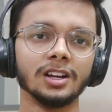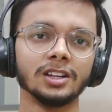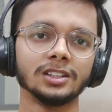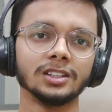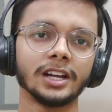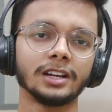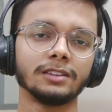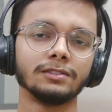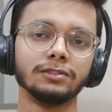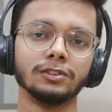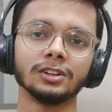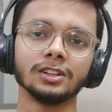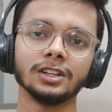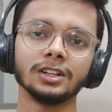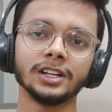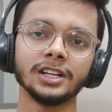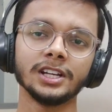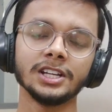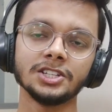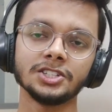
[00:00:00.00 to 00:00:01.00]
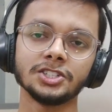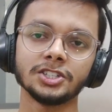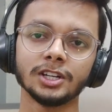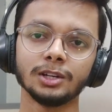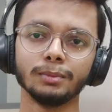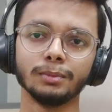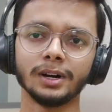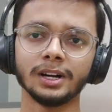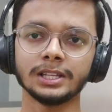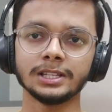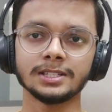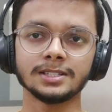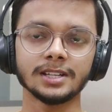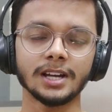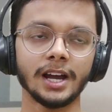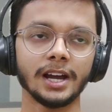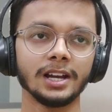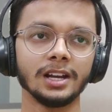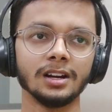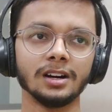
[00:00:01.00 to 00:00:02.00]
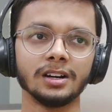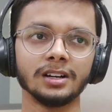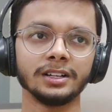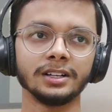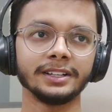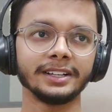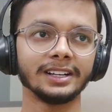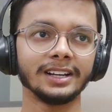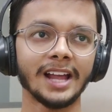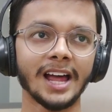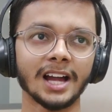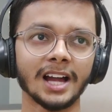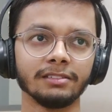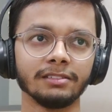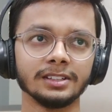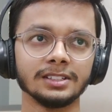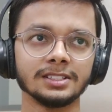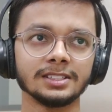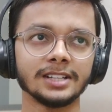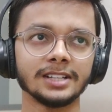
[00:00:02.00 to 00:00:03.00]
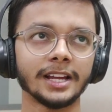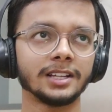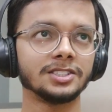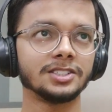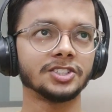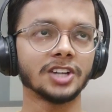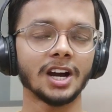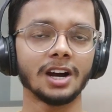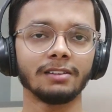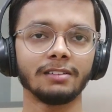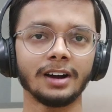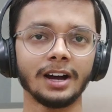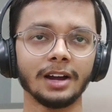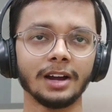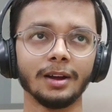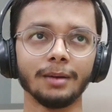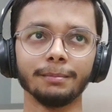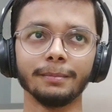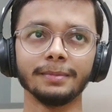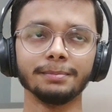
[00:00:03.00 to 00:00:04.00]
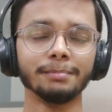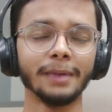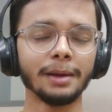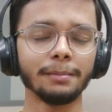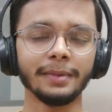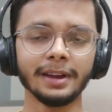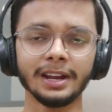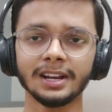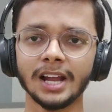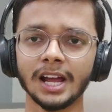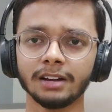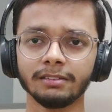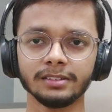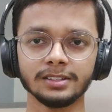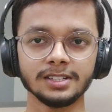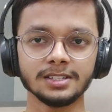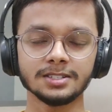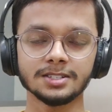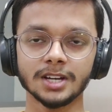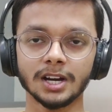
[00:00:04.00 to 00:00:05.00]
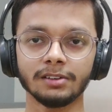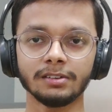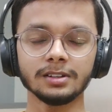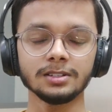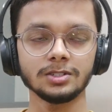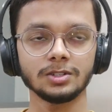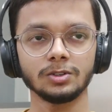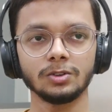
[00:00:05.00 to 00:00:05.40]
Like for the initial months, I learned languages like Java. My main language is Java.